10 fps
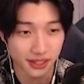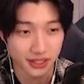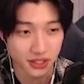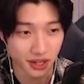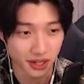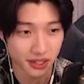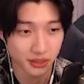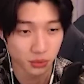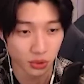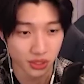It's not
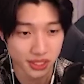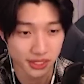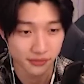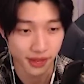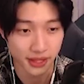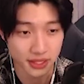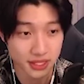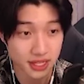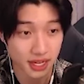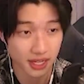gonna roll into
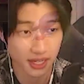defense.